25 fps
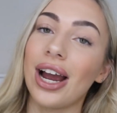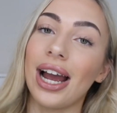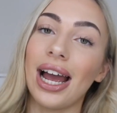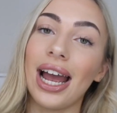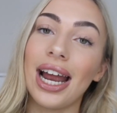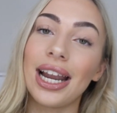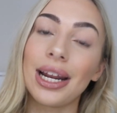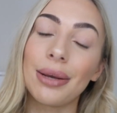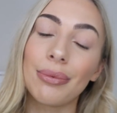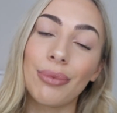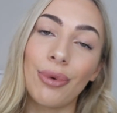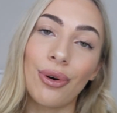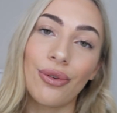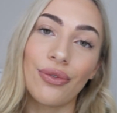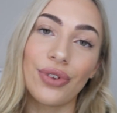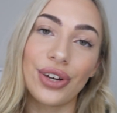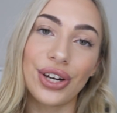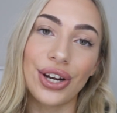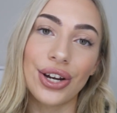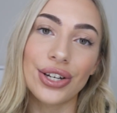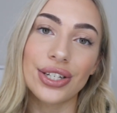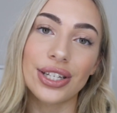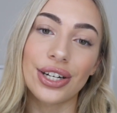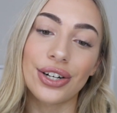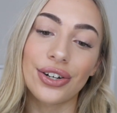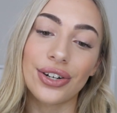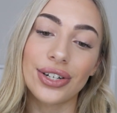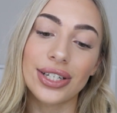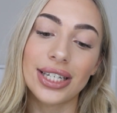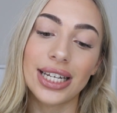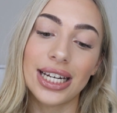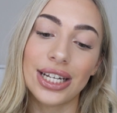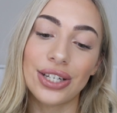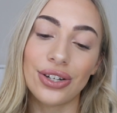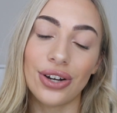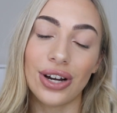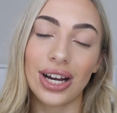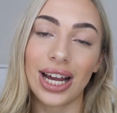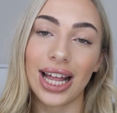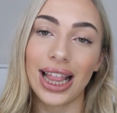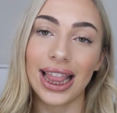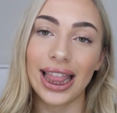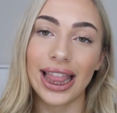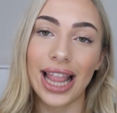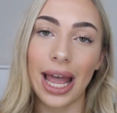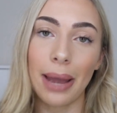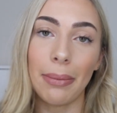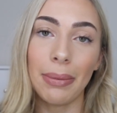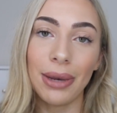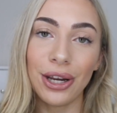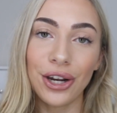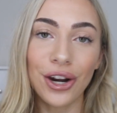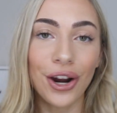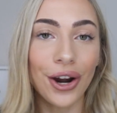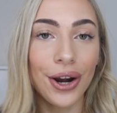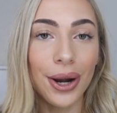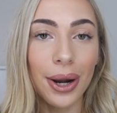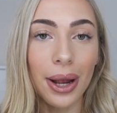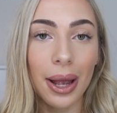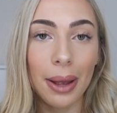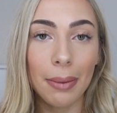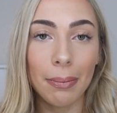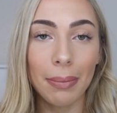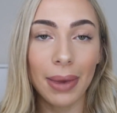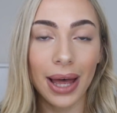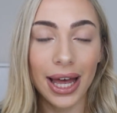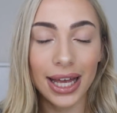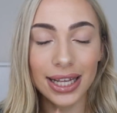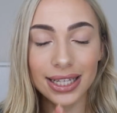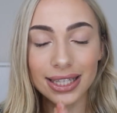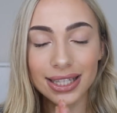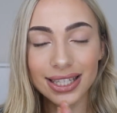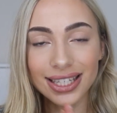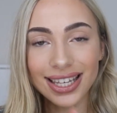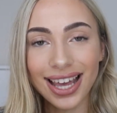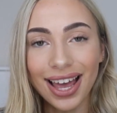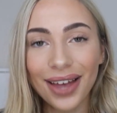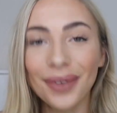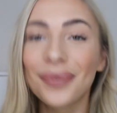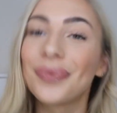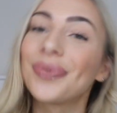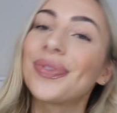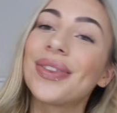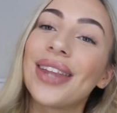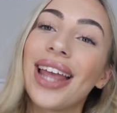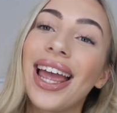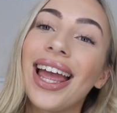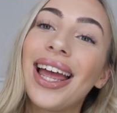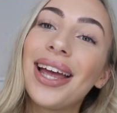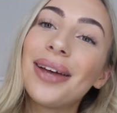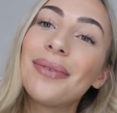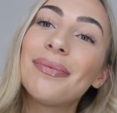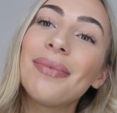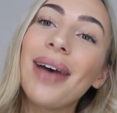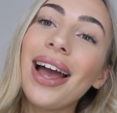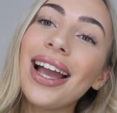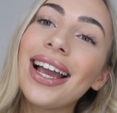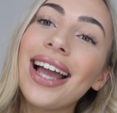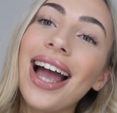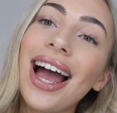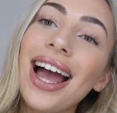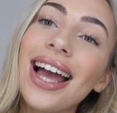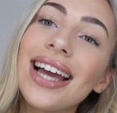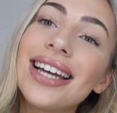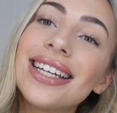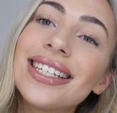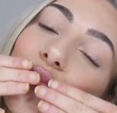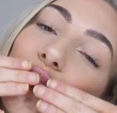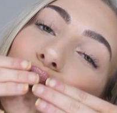out any more videos that are on TikTok, let me know. But yeah, bye guys.